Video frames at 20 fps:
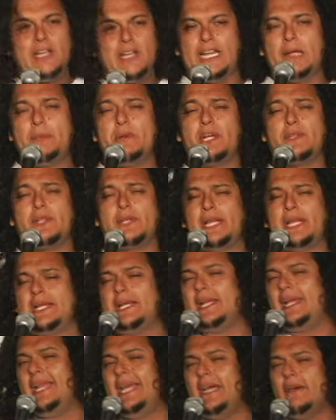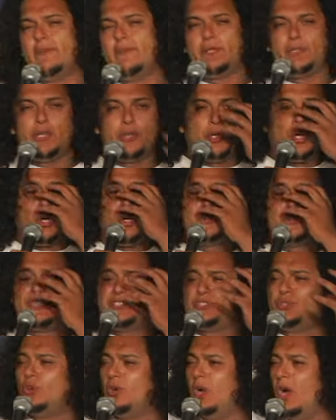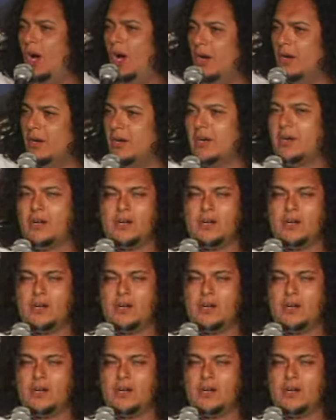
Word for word: Not because of 9-11. Their nose is too long.